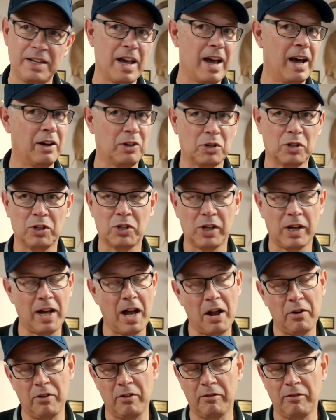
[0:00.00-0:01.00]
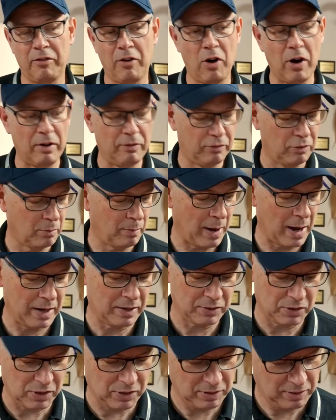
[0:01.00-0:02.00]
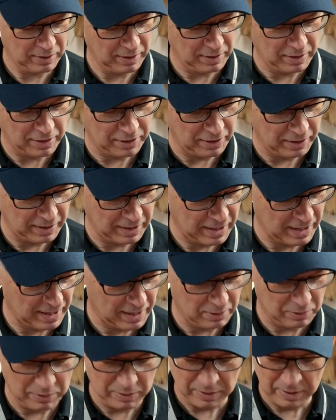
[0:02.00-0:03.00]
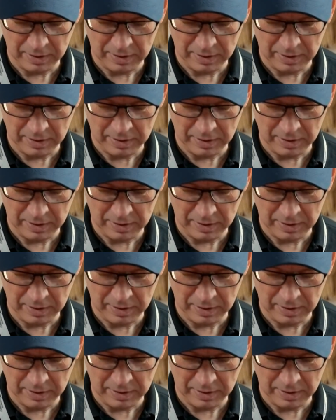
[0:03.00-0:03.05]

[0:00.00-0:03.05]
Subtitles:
Yeah, I was going to say 105 foot-pounds in 30 cal.